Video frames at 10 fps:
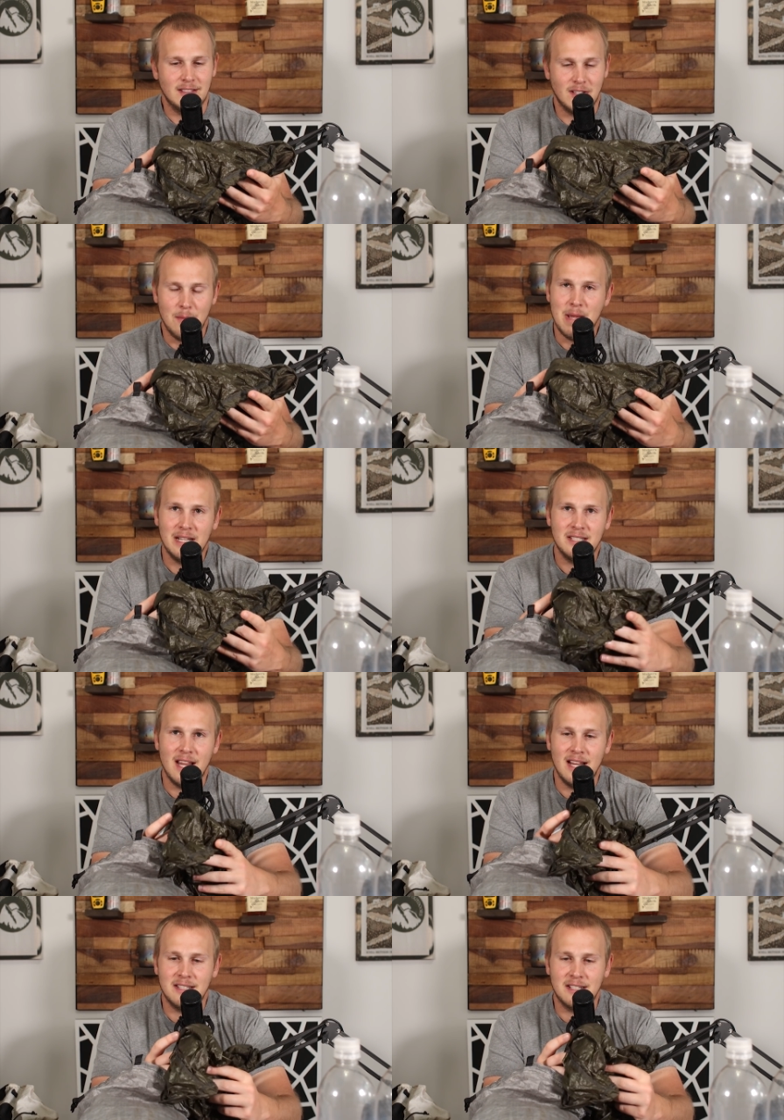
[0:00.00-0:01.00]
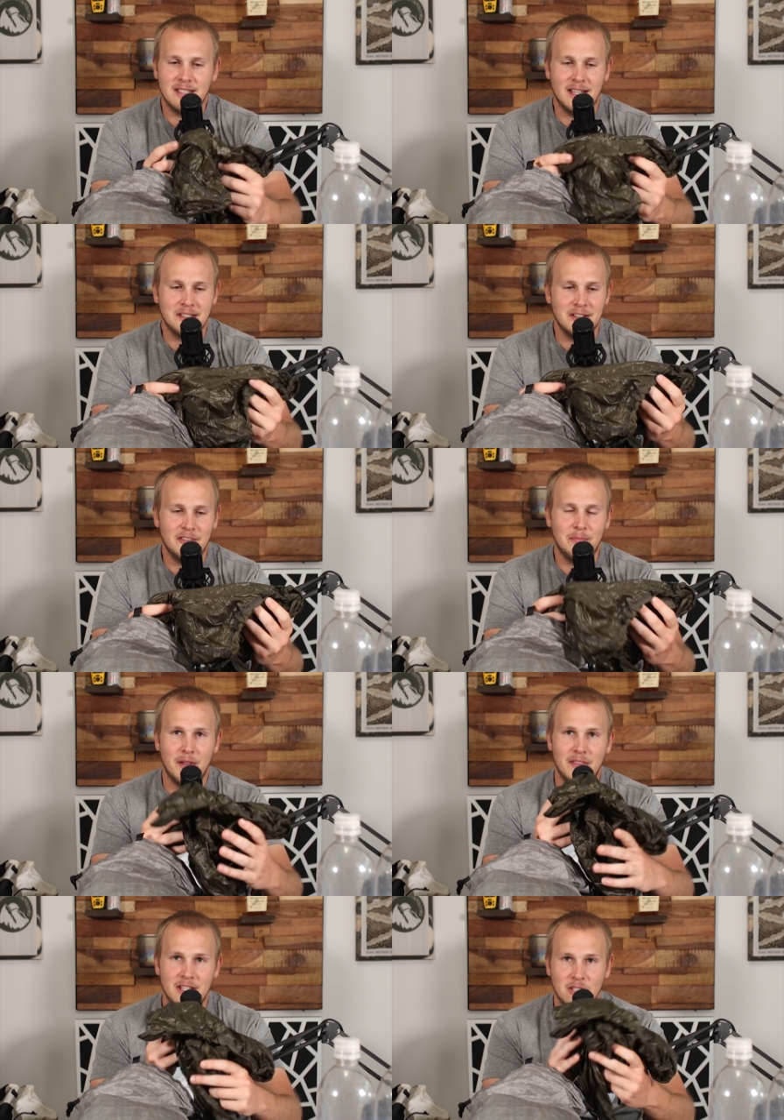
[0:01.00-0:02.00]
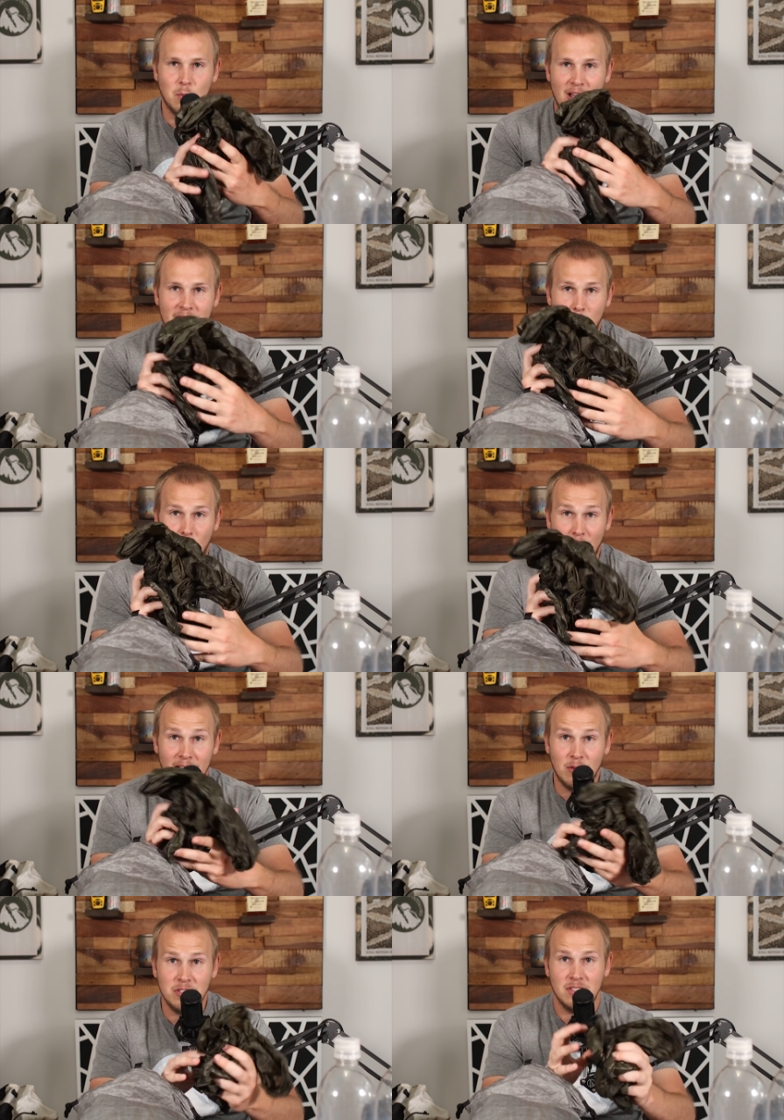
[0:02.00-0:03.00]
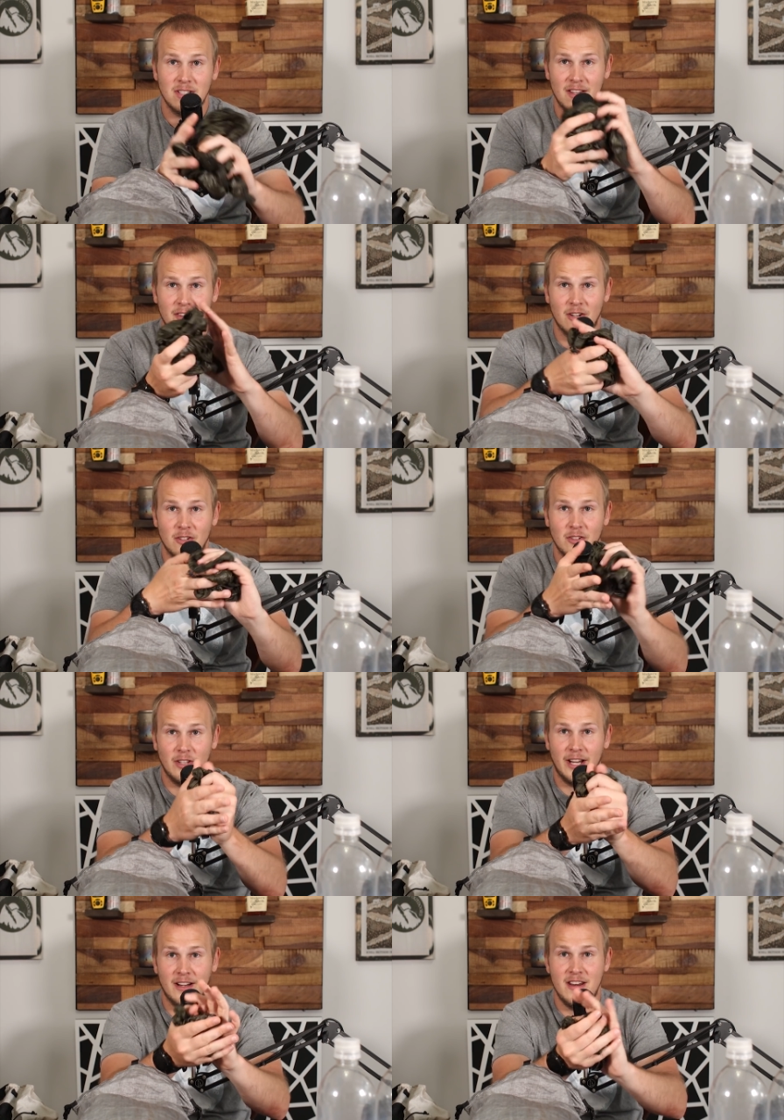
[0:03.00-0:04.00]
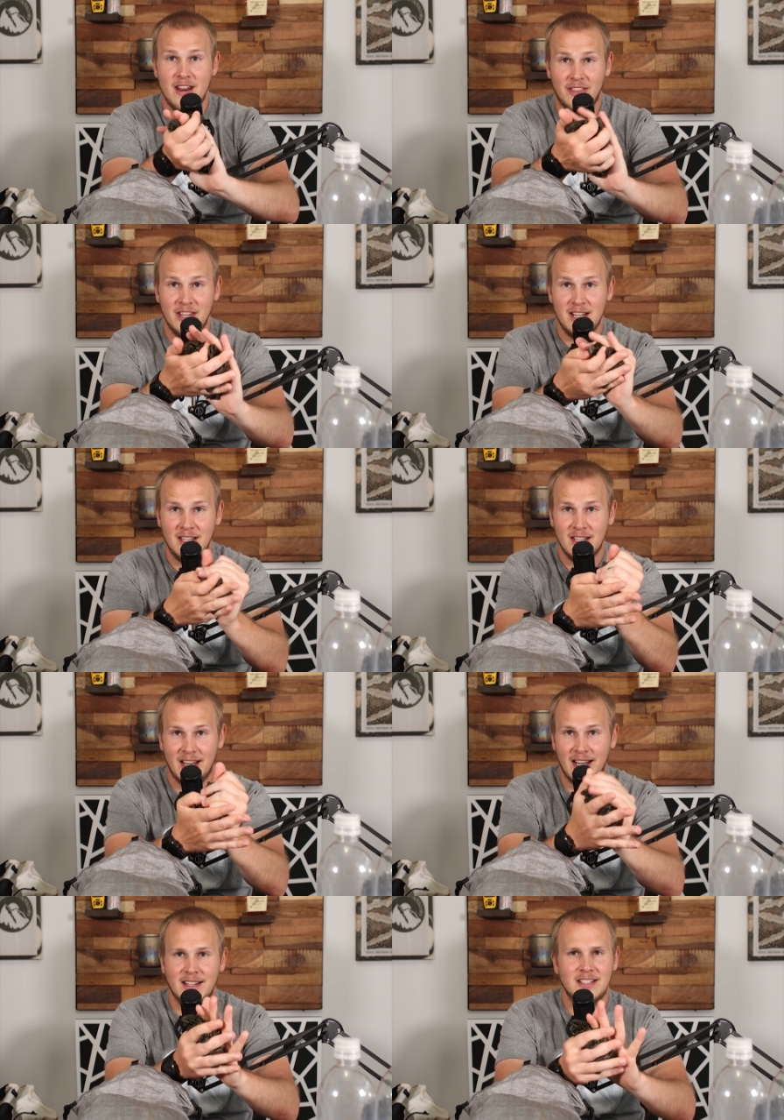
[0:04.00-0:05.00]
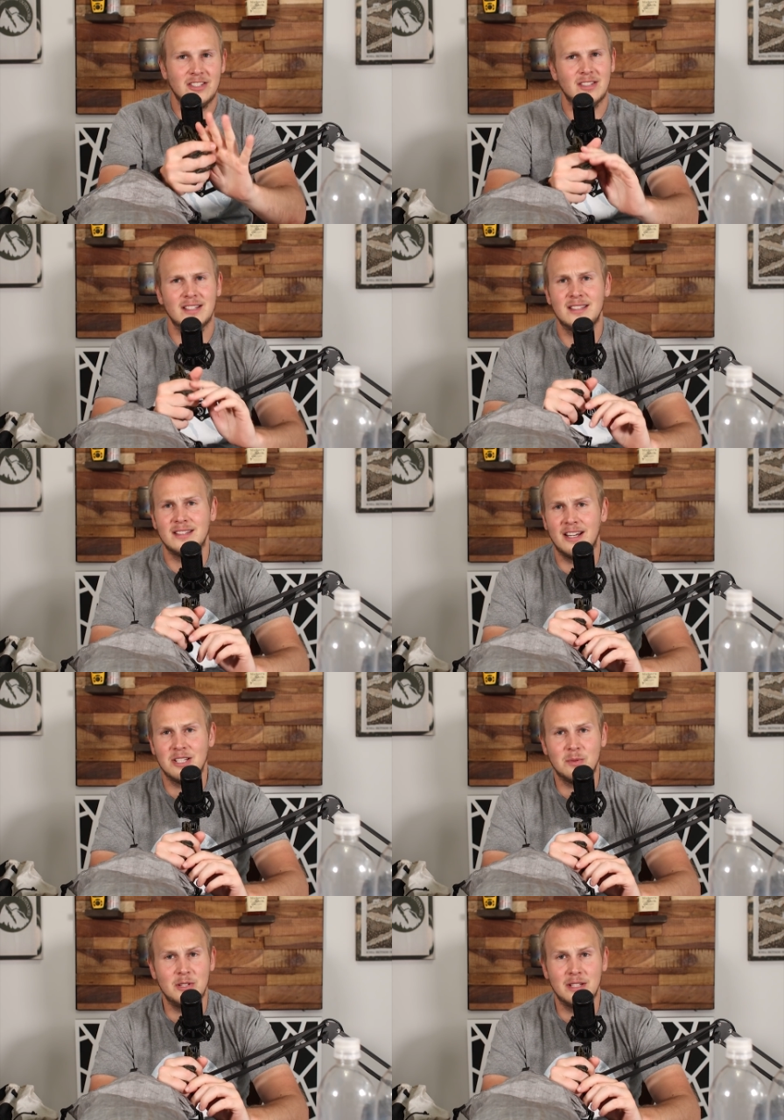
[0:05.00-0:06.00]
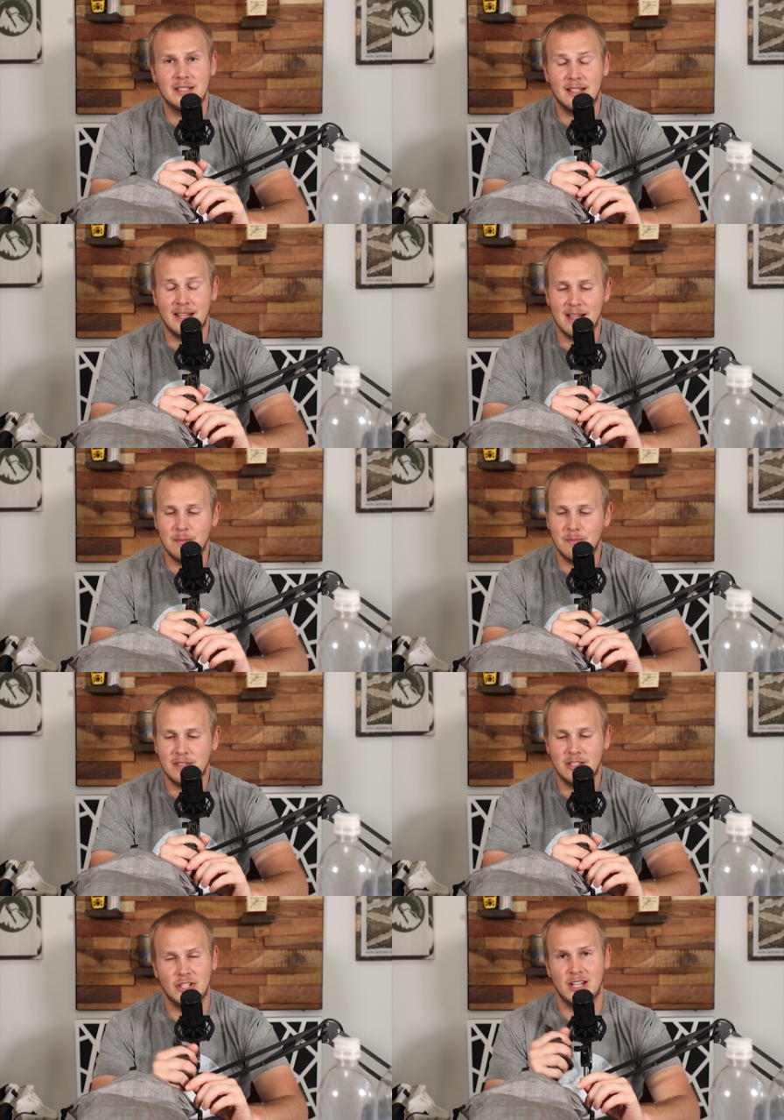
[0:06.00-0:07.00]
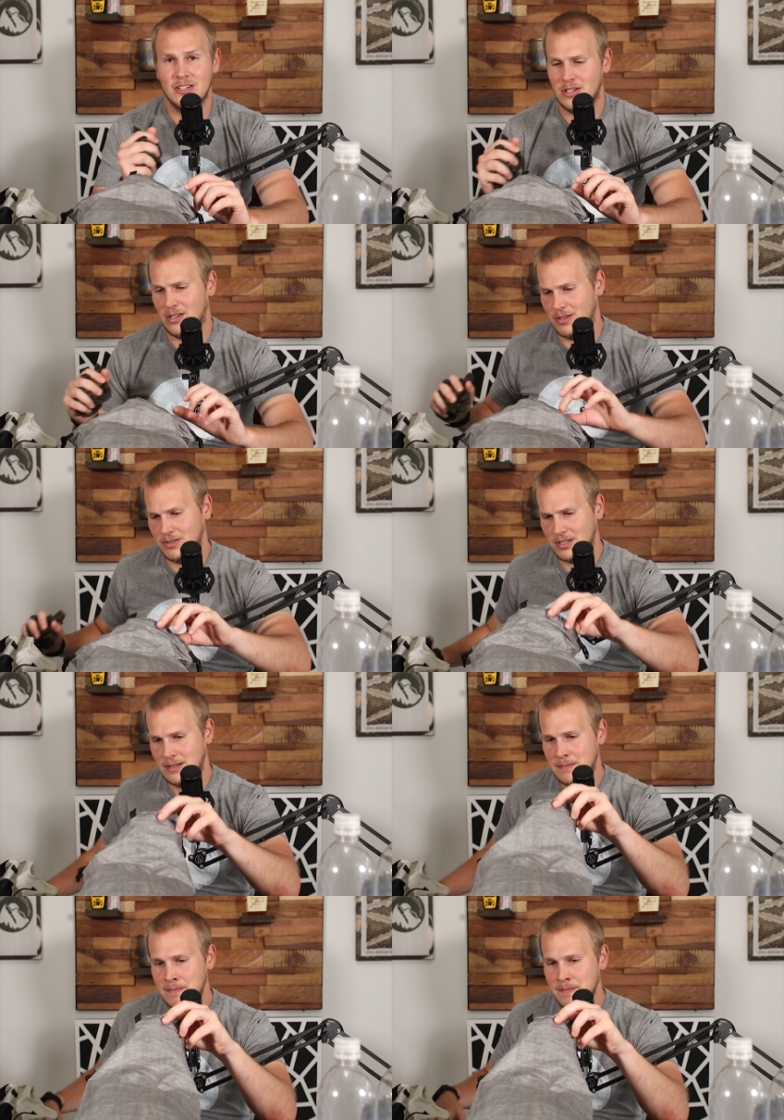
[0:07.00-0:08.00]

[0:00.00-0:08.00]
Some may say it's excessive, but these weigh 1 ounce and they're like nothing. And it's nice when you get to camp to change clothes.